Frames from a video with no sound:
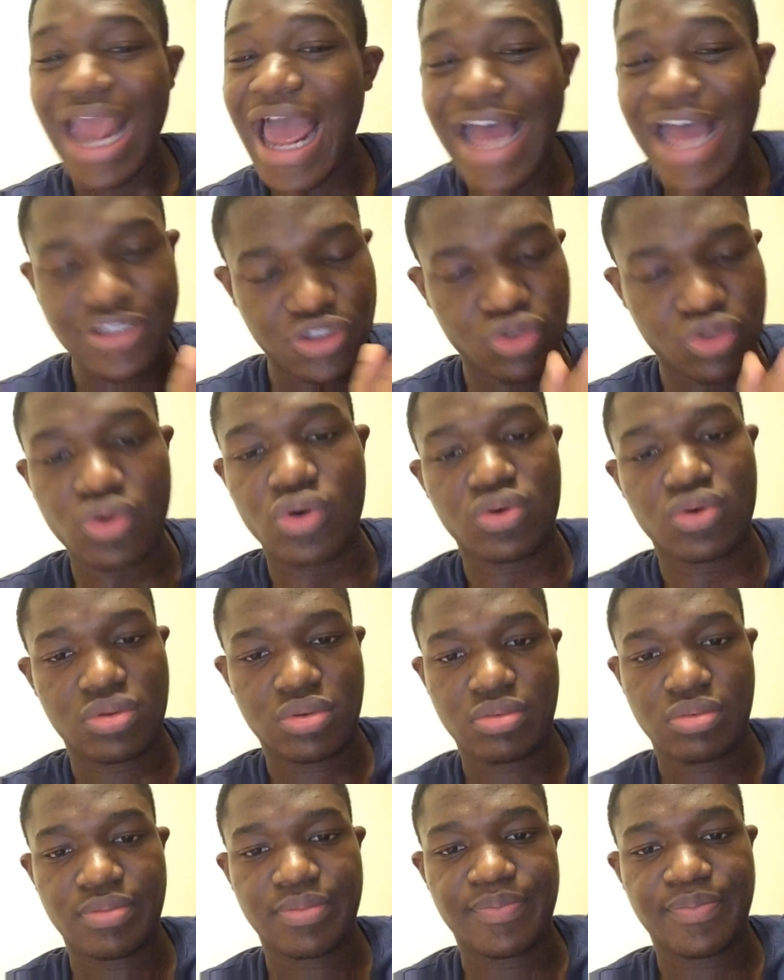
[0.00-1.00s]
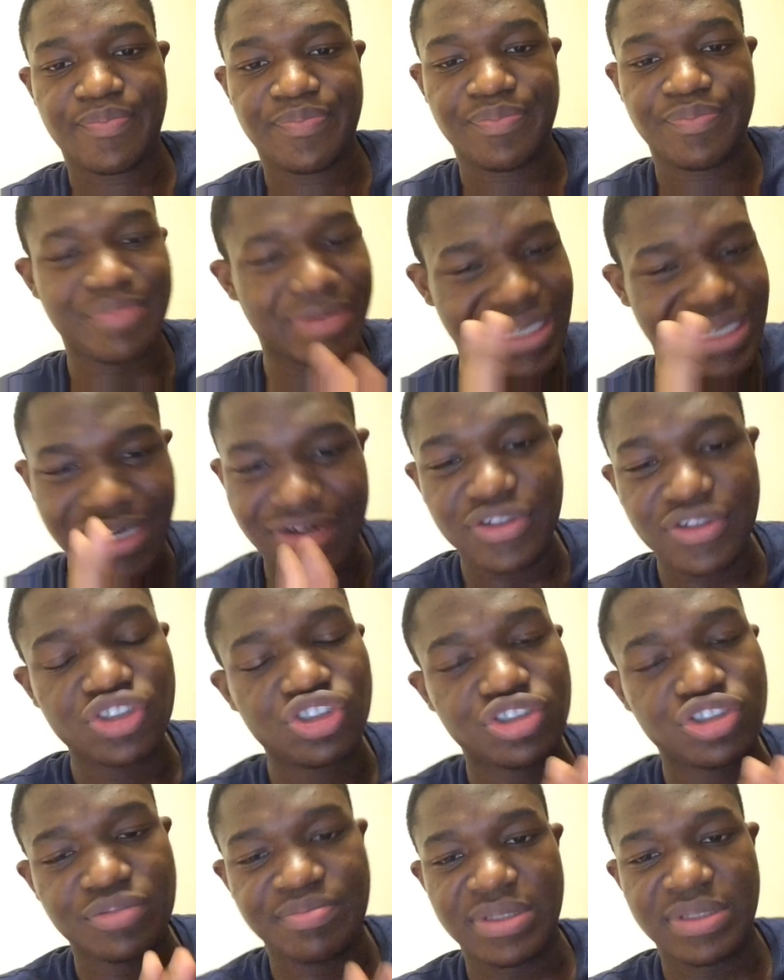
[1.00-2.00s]
At all, Bellerin
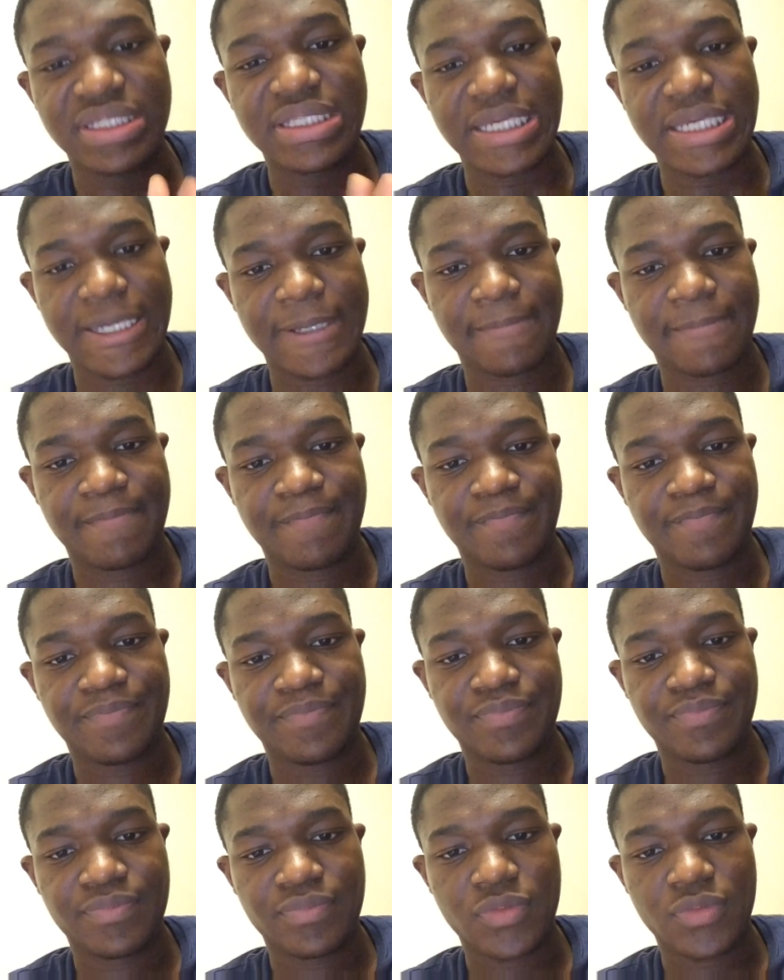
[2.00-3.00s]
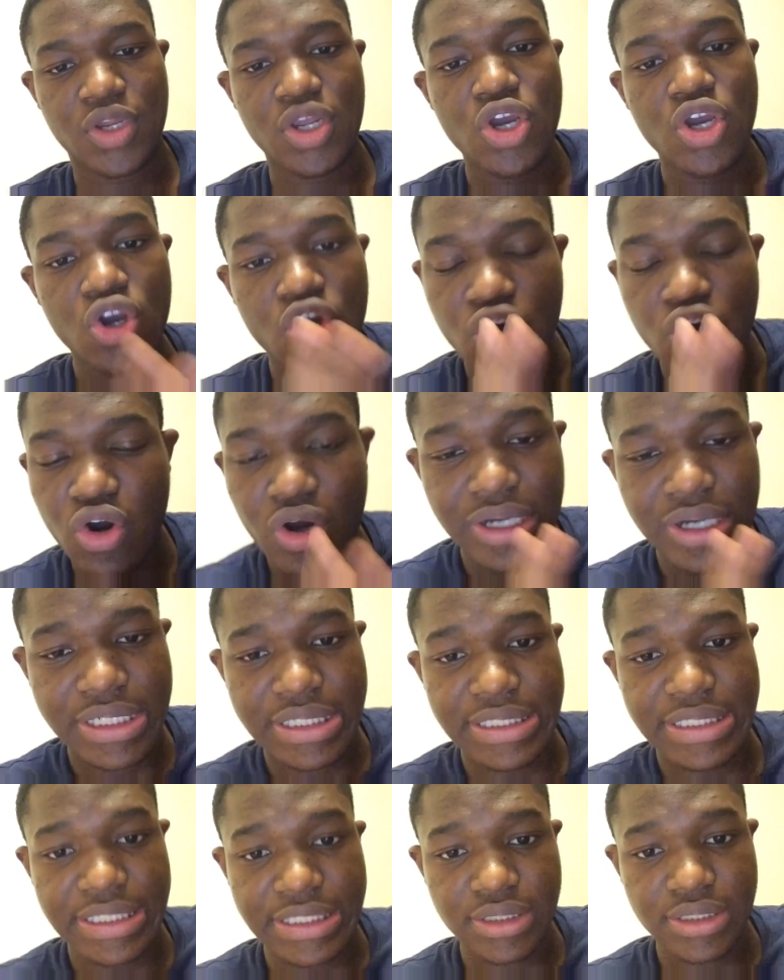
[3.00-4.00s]
should be there.
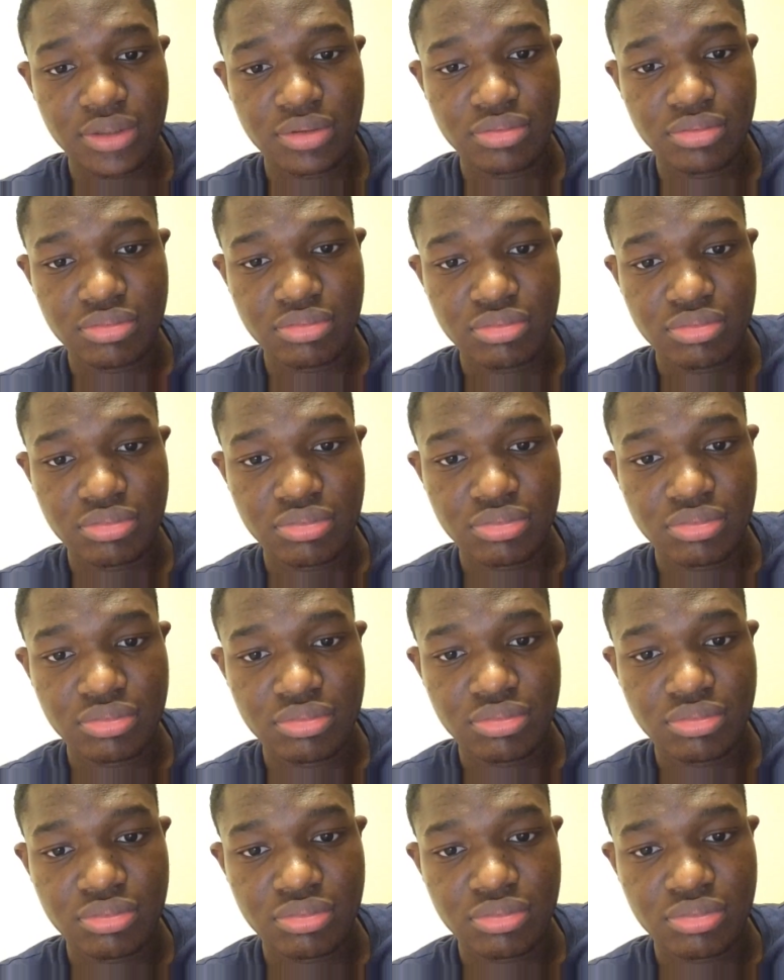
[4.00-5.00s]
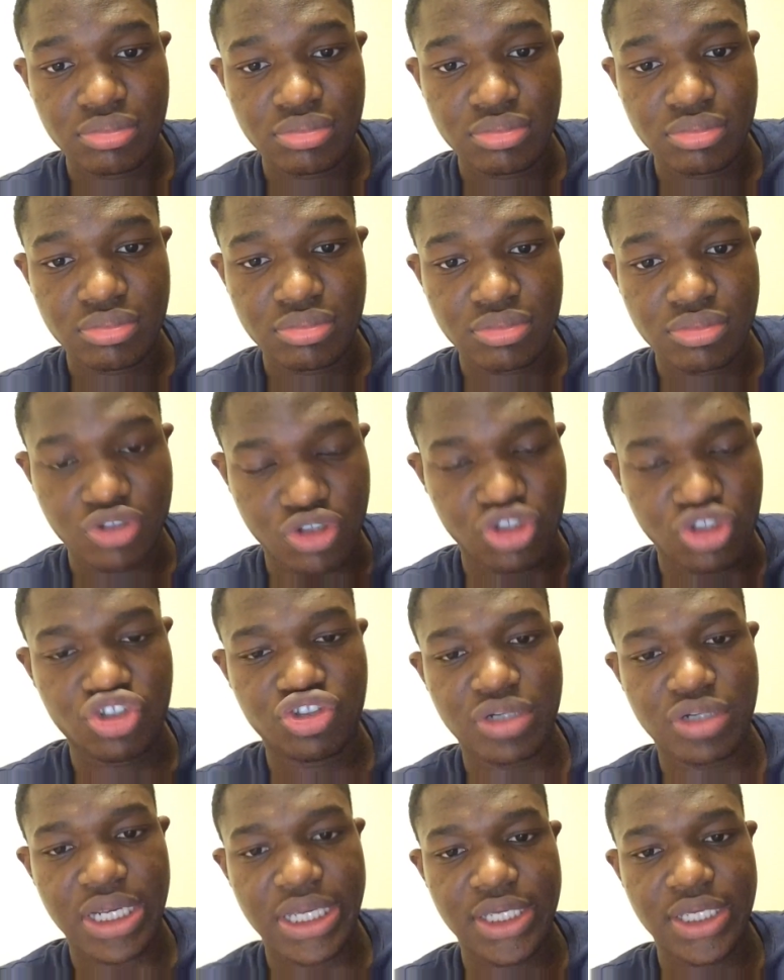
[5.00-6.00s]
Coughlin, you're
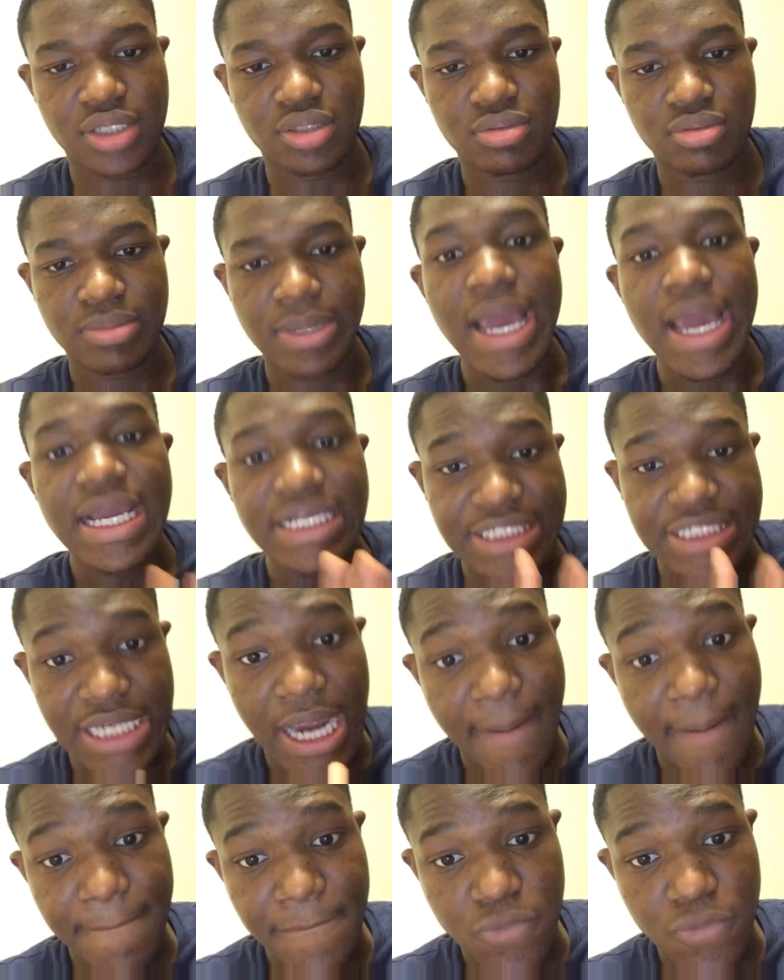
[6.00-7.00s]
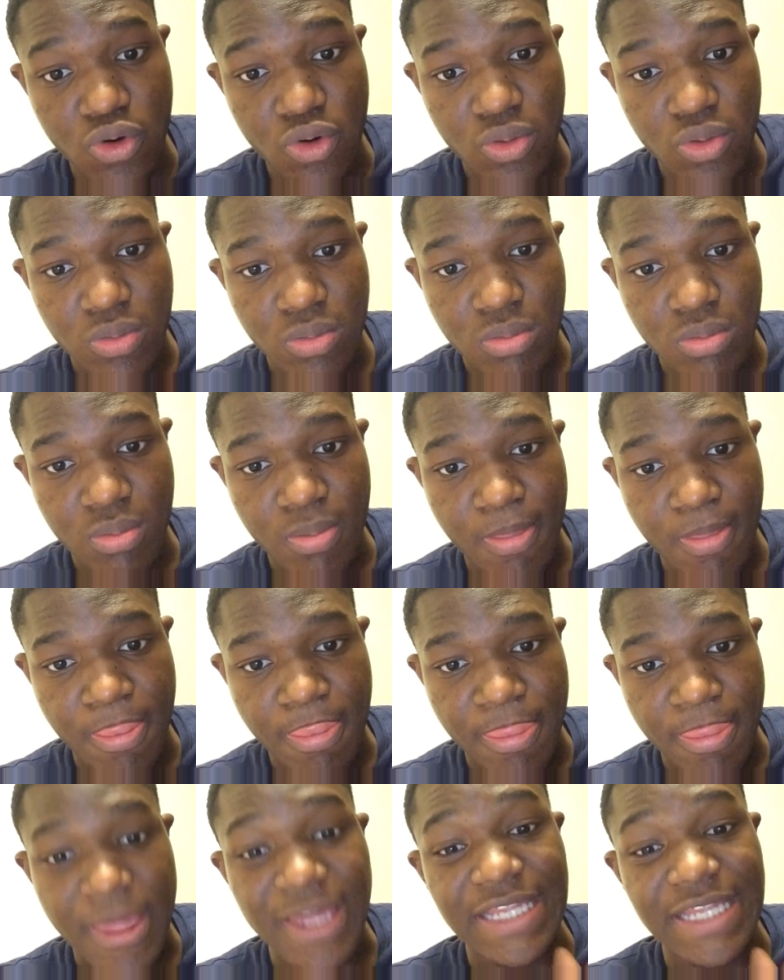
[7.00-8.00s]
trying. Chambo,
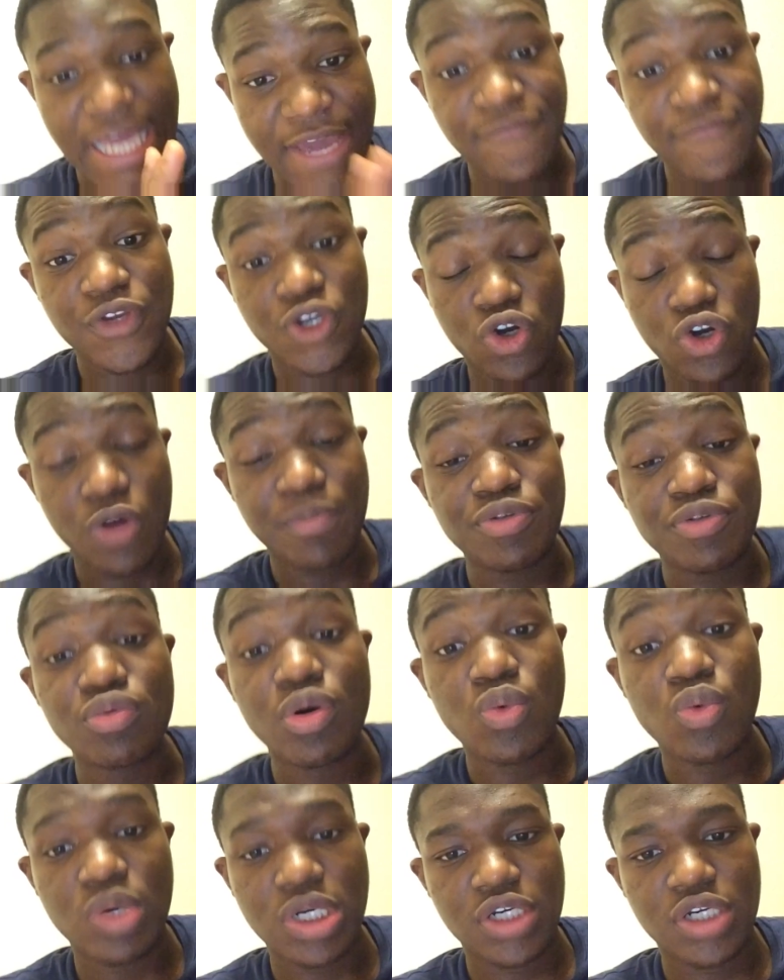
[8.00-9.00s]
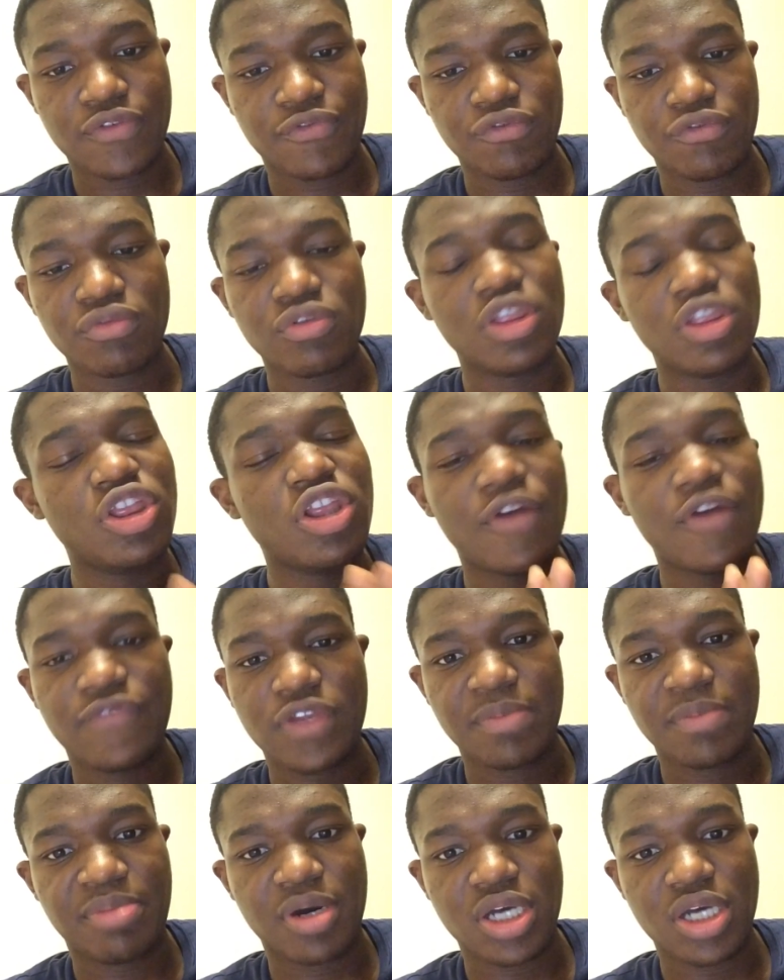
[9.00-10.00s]
in the FA Cup, you were wonderful.
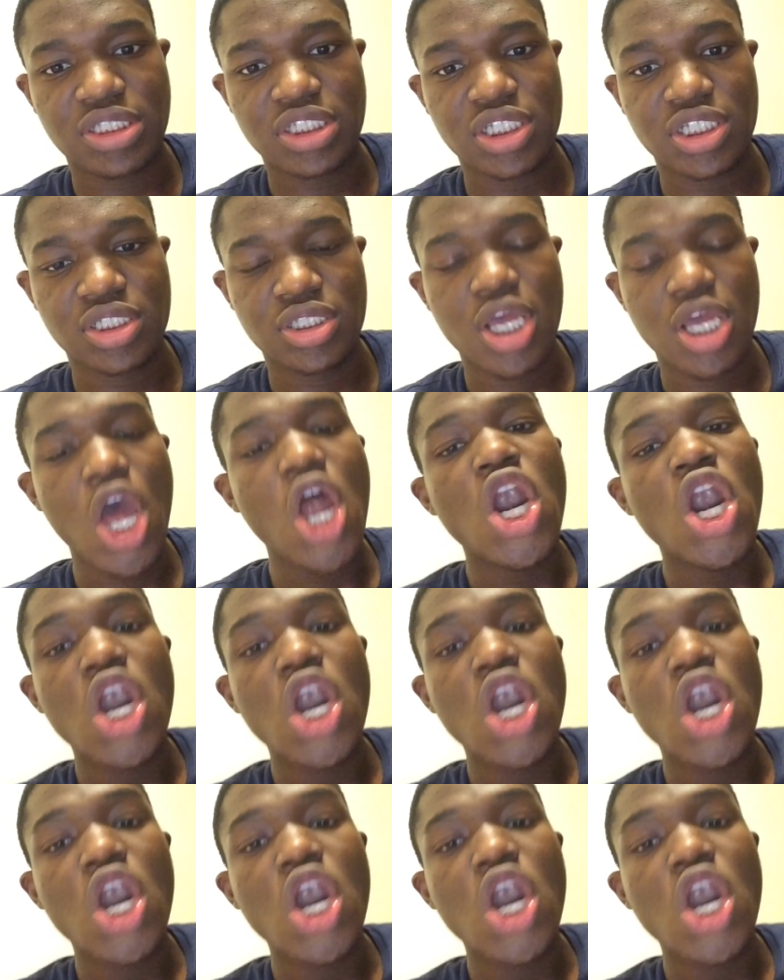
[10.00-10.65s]
Lovely passes.